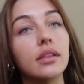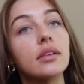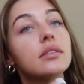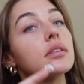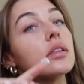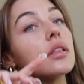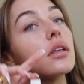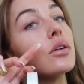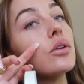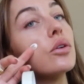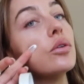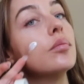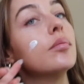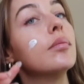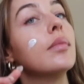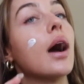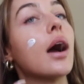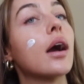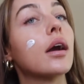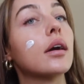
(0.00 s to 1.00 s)
These are the new
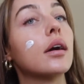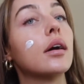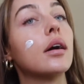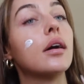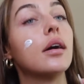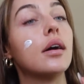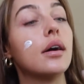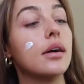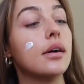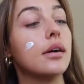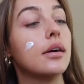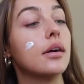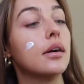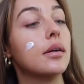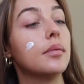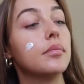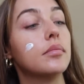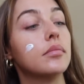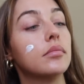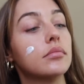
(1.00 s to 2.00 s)
MAC
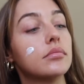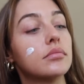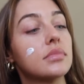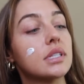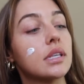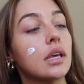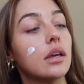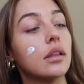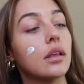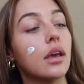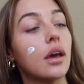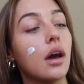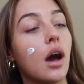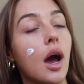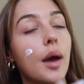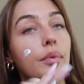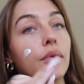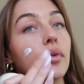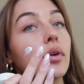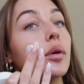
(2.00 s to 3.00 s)
skincare
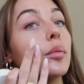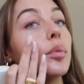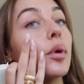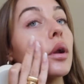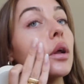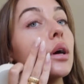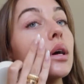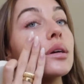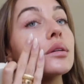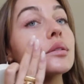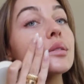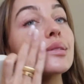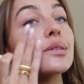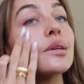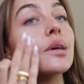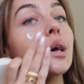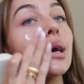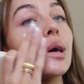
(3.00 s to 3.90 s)
Hyperreal products.